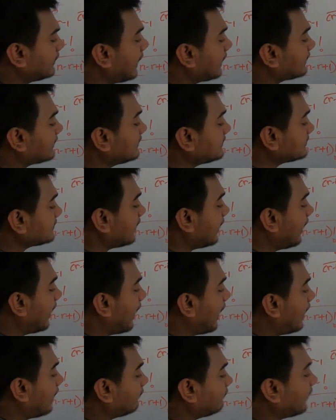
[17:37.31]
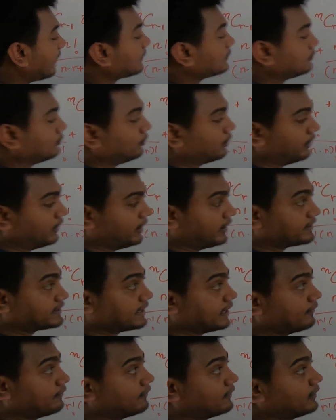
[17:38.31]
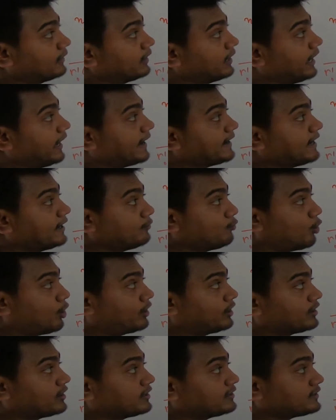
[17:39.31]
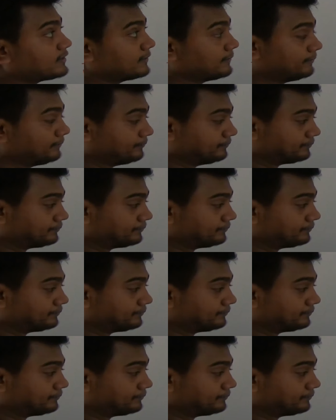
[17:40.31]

That is R factorial itself. Again, what it is?